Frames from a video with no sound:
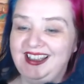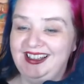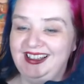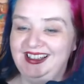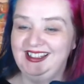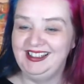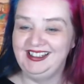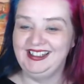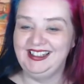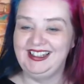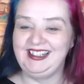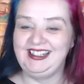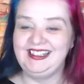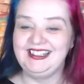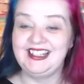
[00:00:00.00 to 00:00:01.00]
Lily,
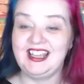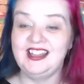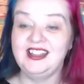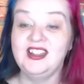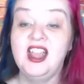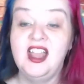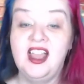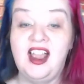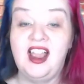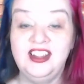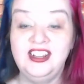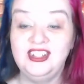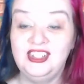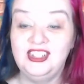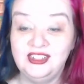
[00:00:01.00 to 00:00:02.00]
easy. And are
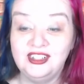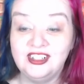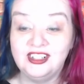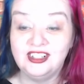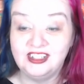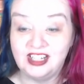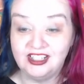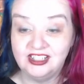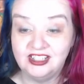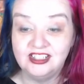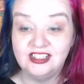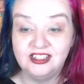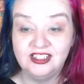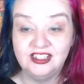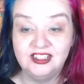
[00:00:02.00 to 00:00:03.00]
you sure? Are you
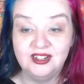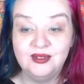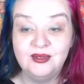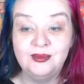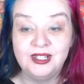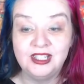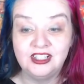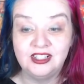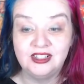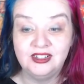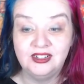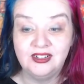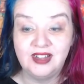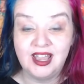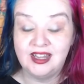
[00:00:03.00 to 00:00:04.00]
sure you don't want me to show
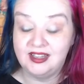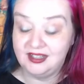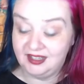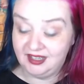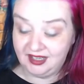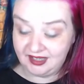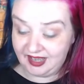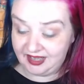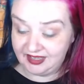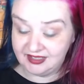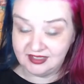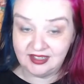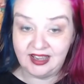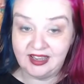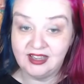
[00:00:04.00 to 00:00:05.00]
you again? It,
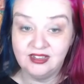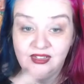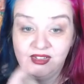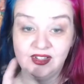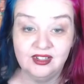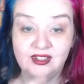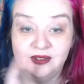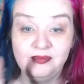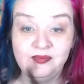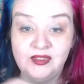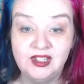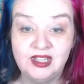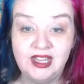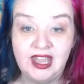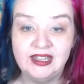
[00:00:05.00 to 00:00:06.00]
it's like the,
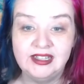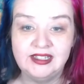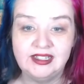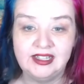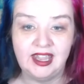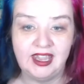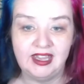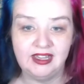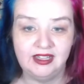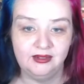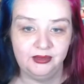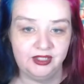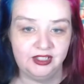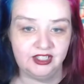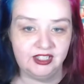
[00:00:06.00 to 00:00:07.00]
the candy cane,
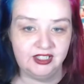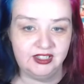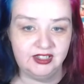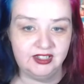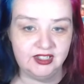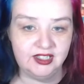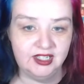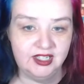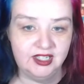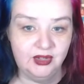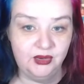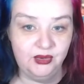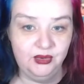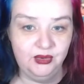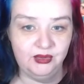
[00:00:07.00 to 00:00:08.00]
which is
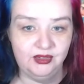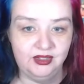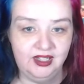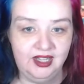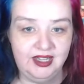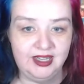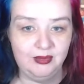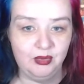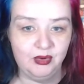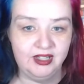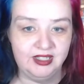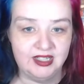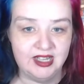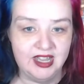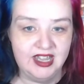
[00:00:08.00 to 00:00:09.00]
Oh, lucky
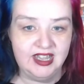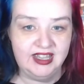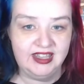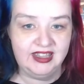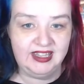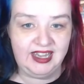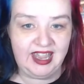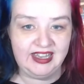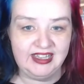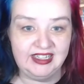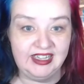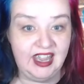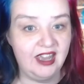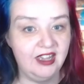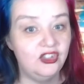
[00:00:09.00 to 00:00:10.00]
point. The
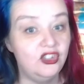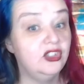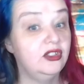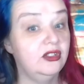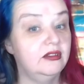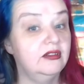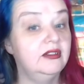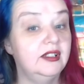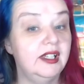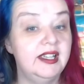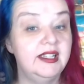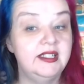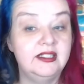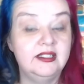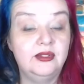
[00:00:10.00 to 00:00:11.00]
candy cane tutorial
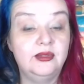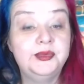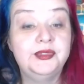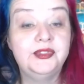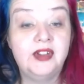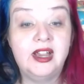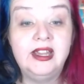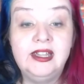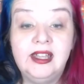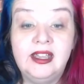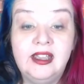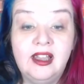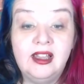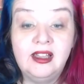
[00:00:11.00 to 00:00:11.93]
I did on Friday.